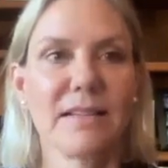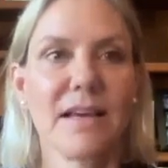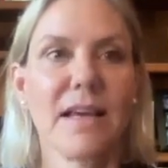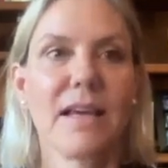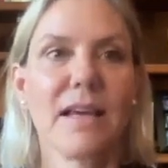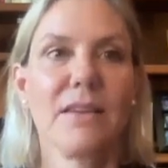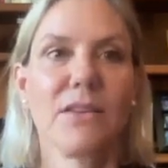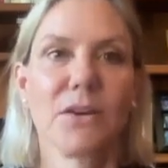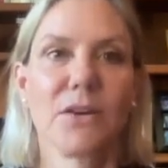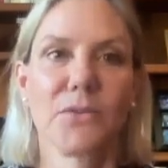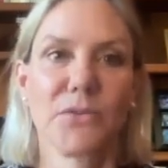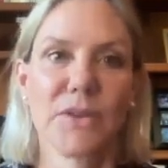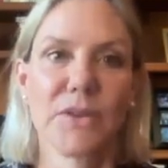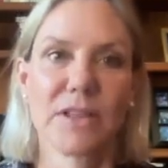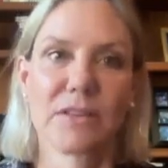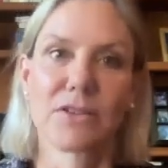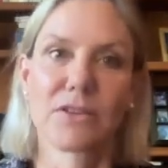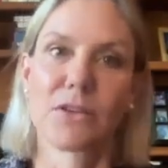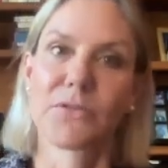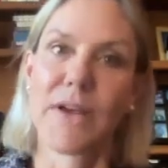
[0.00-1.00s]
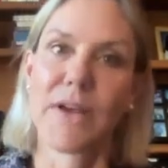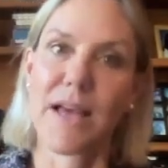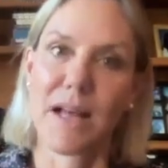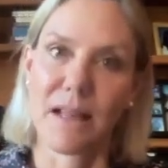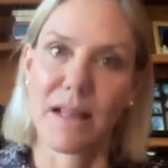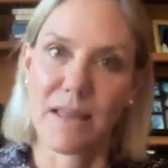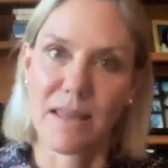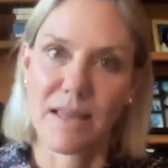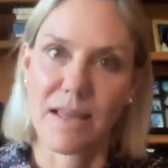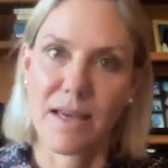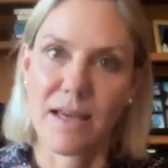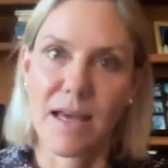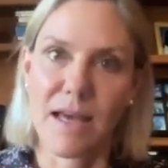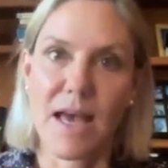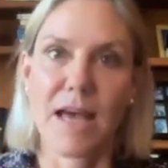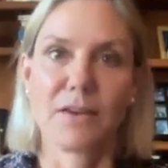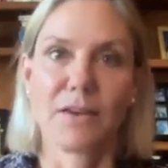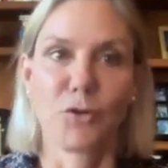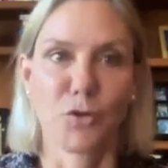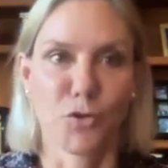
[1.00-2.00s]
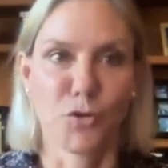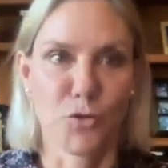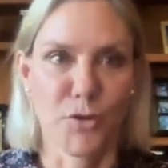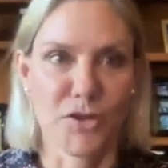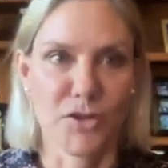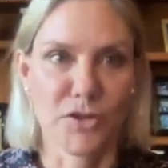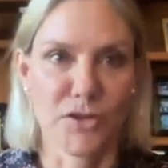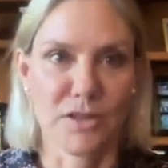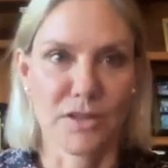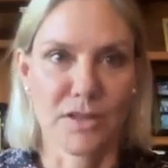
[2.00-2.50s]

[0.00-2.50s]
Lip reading: in the field of health and nutrition.